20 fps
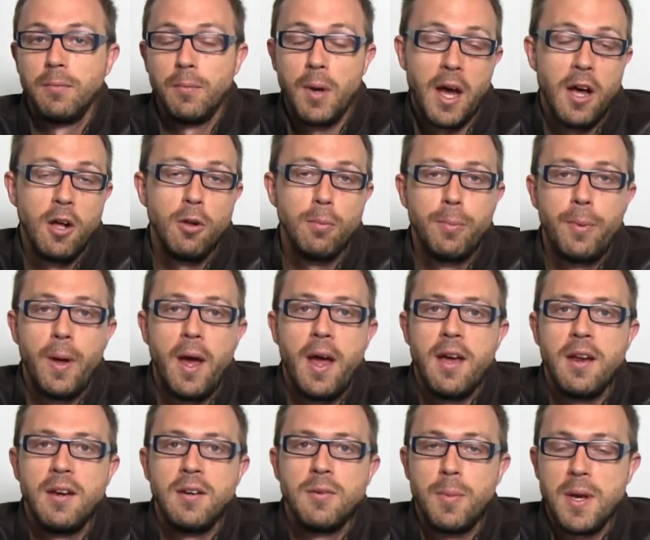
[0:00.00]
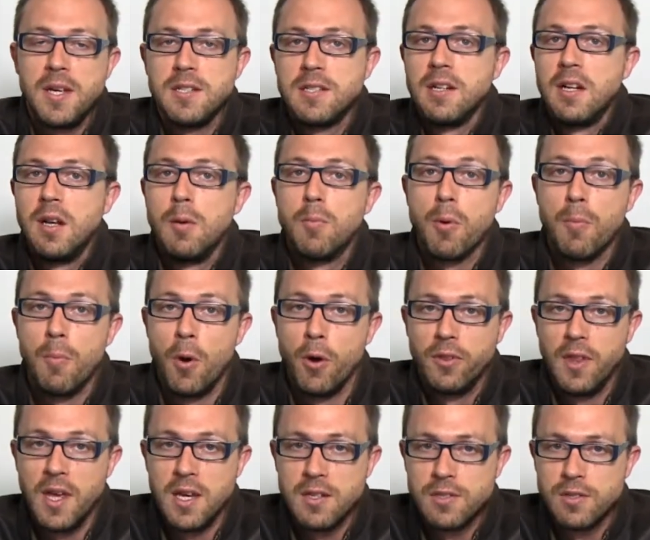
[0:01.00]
help and basically promote their